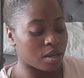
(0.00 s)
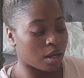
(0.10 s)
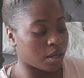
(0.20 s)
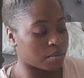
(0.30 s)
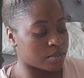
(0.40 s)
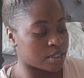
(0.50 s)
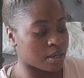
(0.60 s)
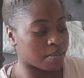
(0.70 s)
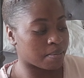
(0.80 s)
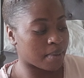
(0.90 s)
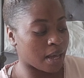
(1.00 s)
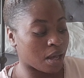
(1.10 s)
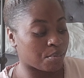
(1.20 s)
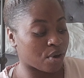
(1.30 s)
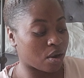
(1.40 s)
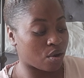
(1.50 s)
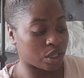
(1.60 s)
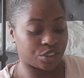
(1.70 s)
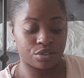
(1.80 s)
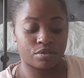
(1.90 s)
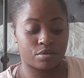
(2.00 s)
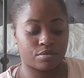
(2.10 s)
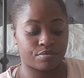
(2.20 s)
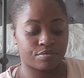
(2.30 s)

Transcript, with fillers: um, some eyebrow archers.